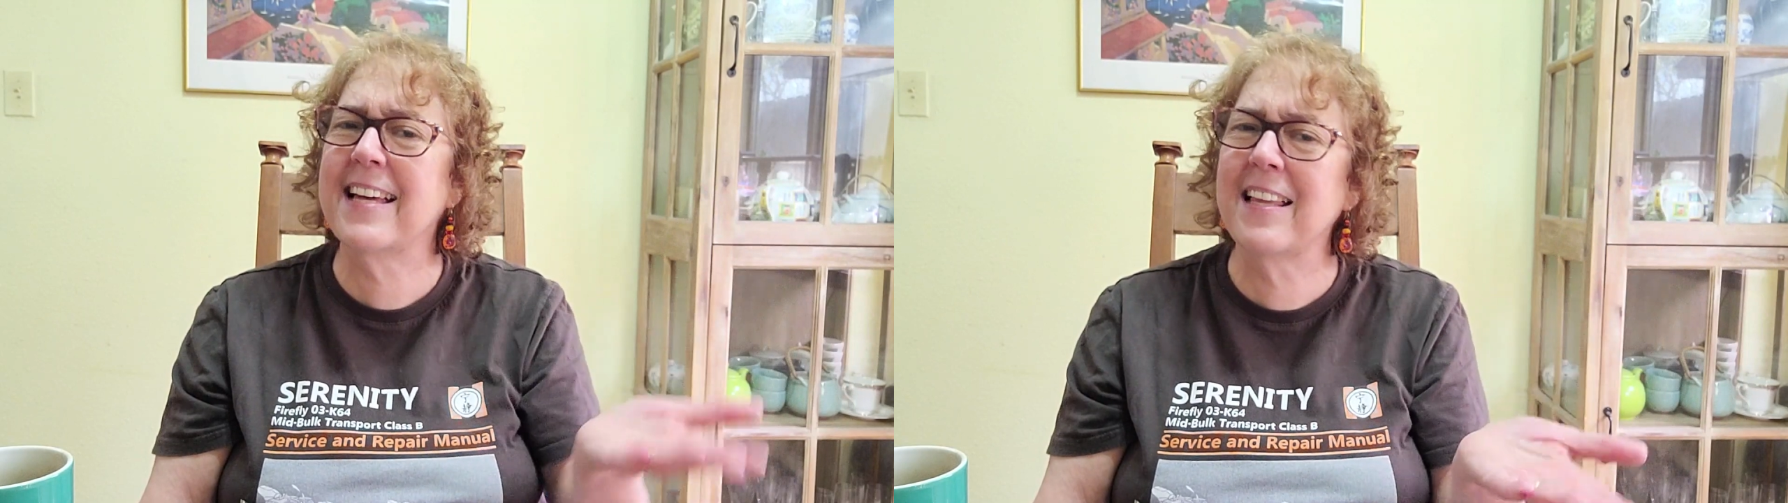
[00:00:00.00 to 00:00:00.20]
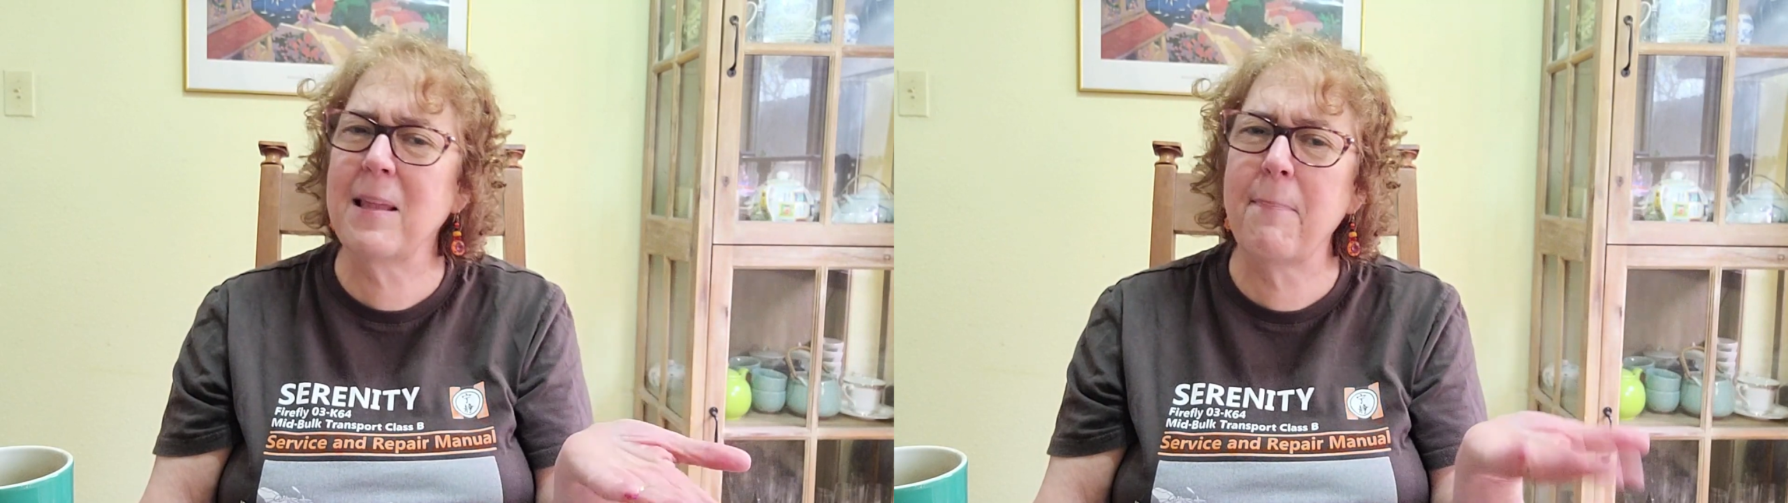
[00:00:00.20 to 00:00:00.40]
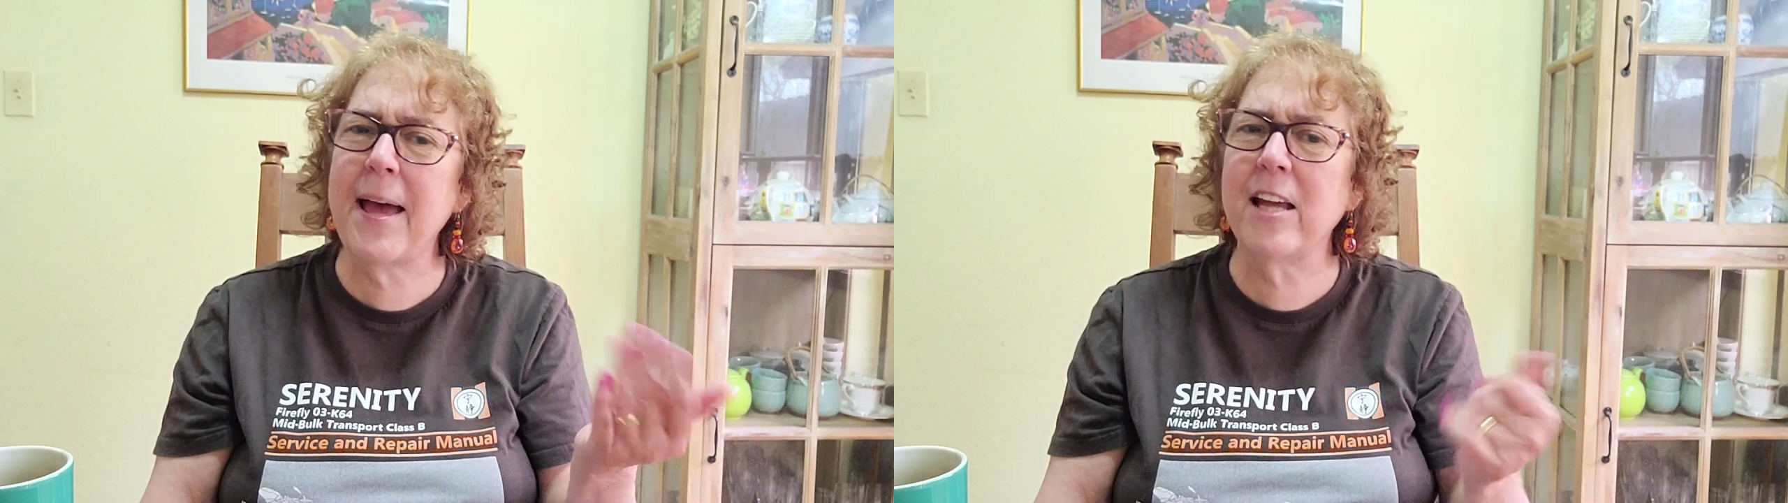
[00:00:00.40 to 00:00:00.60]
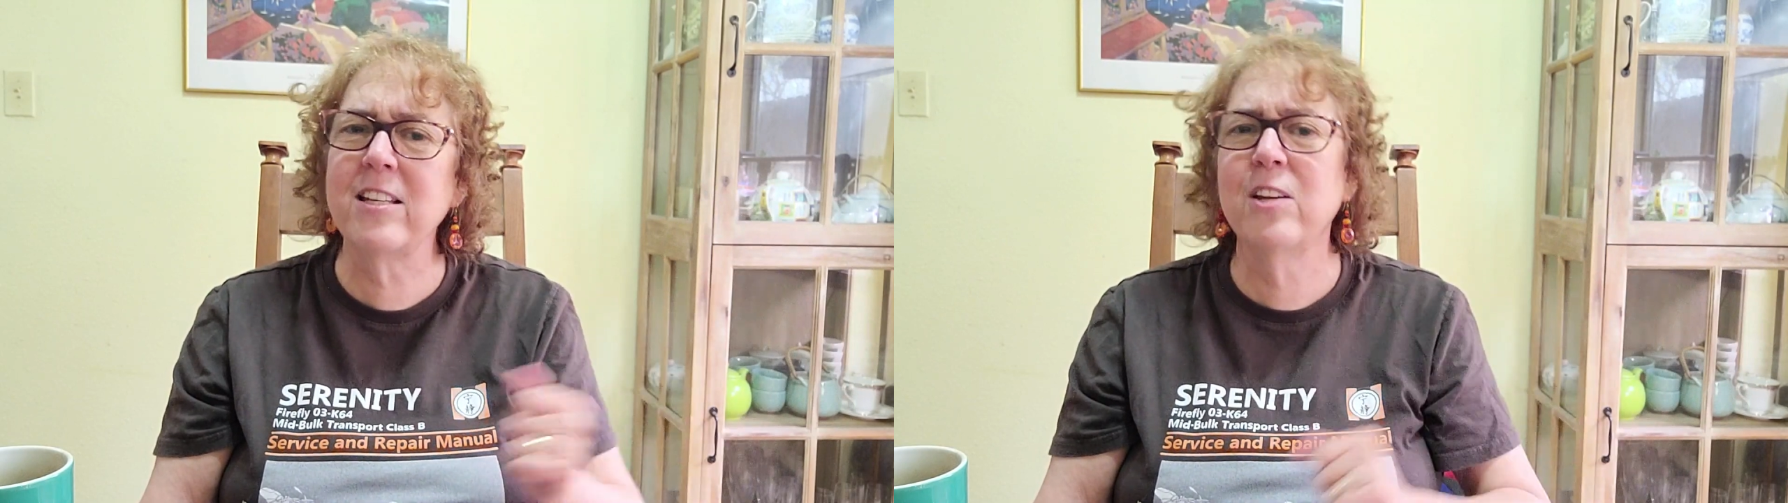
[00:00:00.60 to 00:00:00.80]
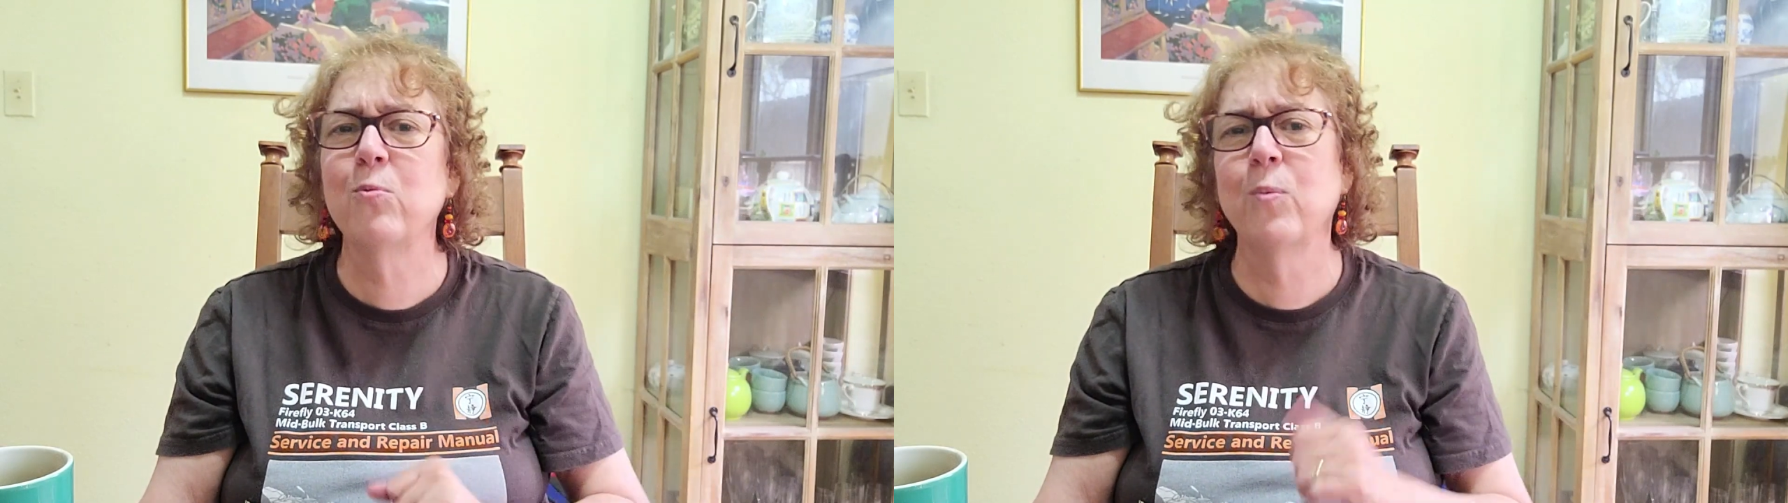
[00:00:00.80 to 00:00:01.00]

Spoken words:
and the ban didn't